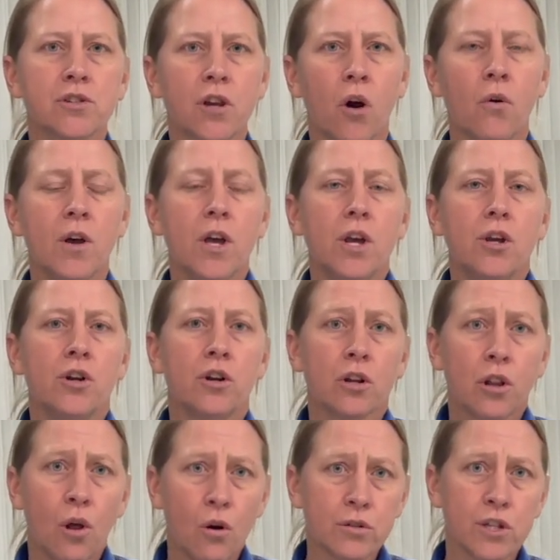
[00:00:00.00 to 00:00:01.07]
So your
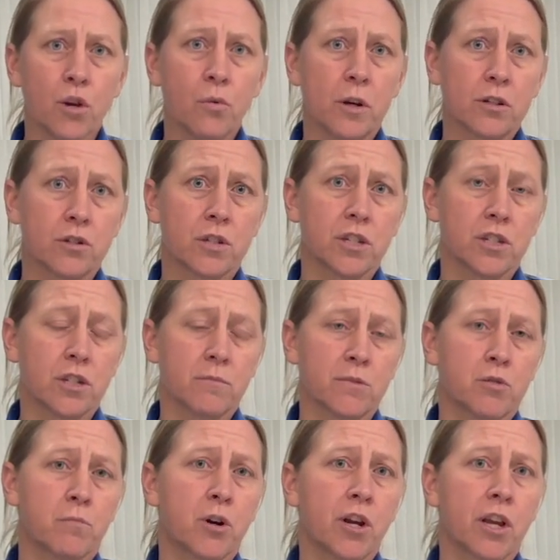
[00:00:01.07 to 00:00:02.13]
closing wheel system is
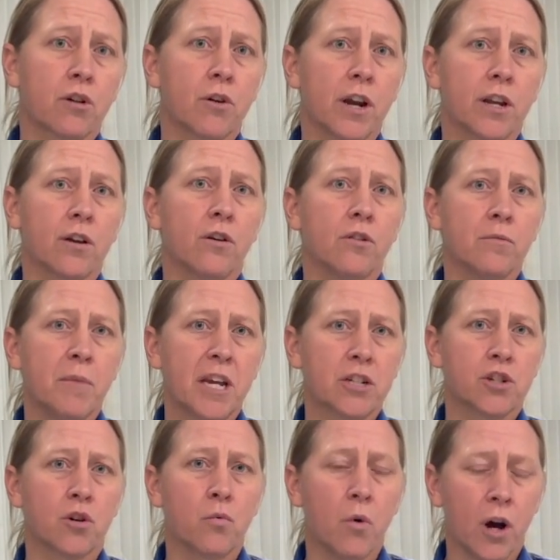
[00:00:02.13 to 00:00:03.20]
pretty critical to make
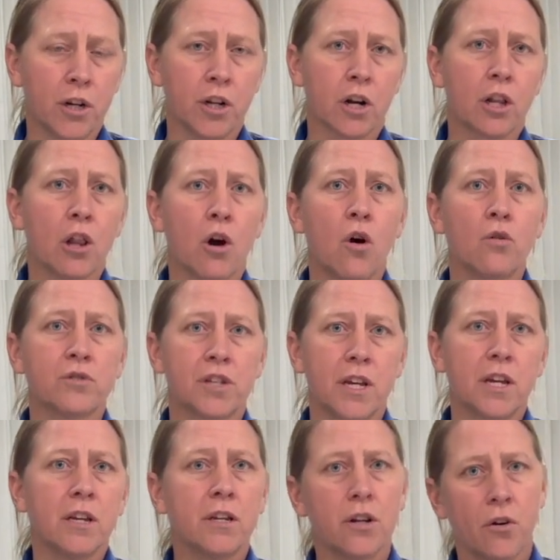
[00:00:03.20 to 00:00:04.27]
sure, one, you're
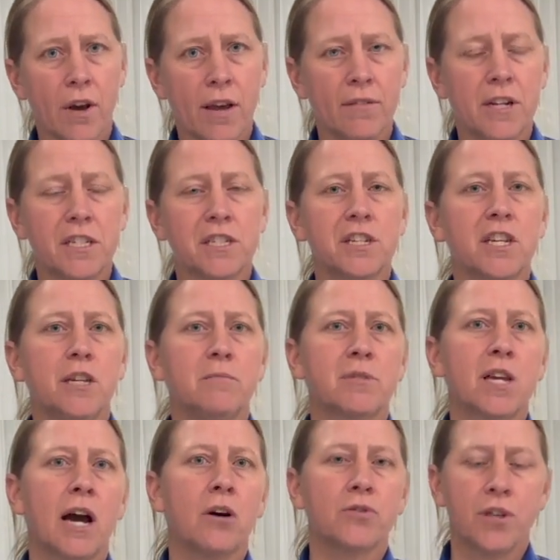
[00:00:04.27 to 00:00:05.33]
closing, you don't have any seams
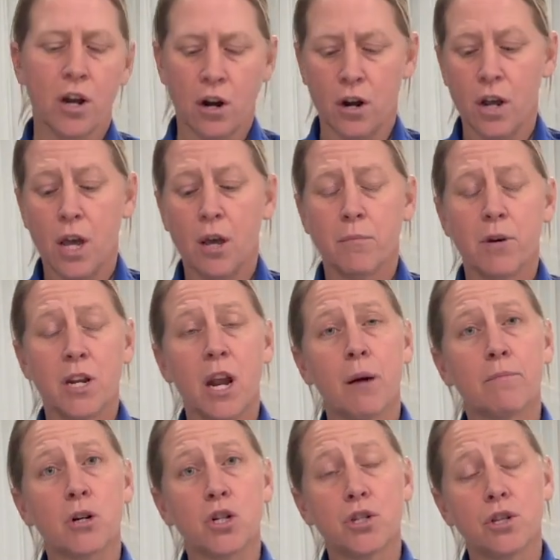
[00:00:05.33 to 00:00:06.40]
out there, but
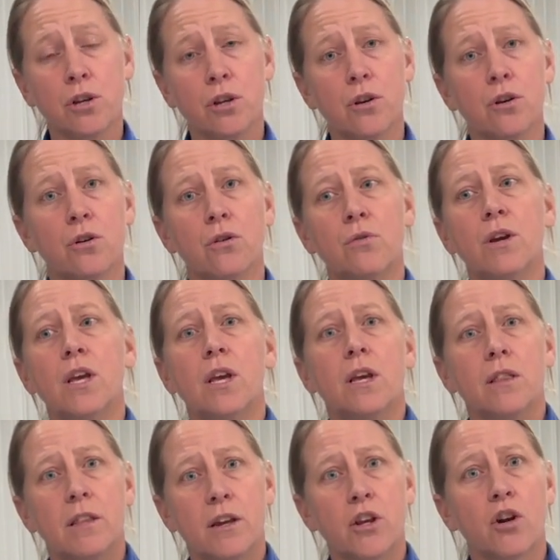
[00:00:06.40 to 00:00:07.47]
number two,
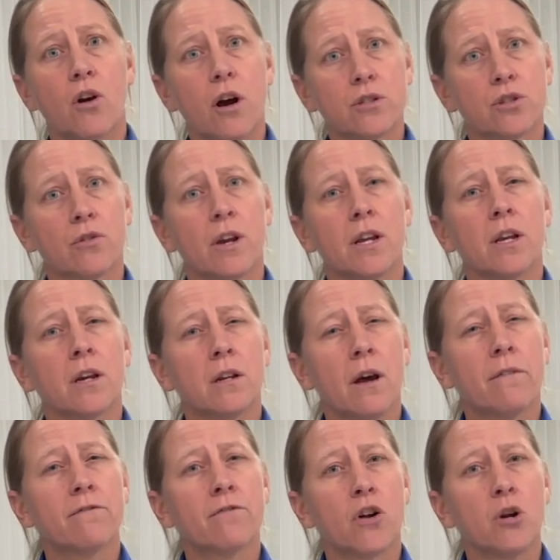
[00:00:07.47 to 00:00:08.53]
that you're also getting
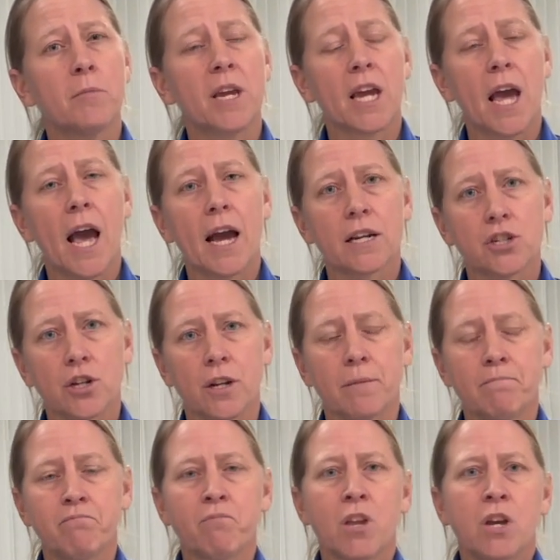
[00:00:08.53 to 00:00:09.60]
enough firming action.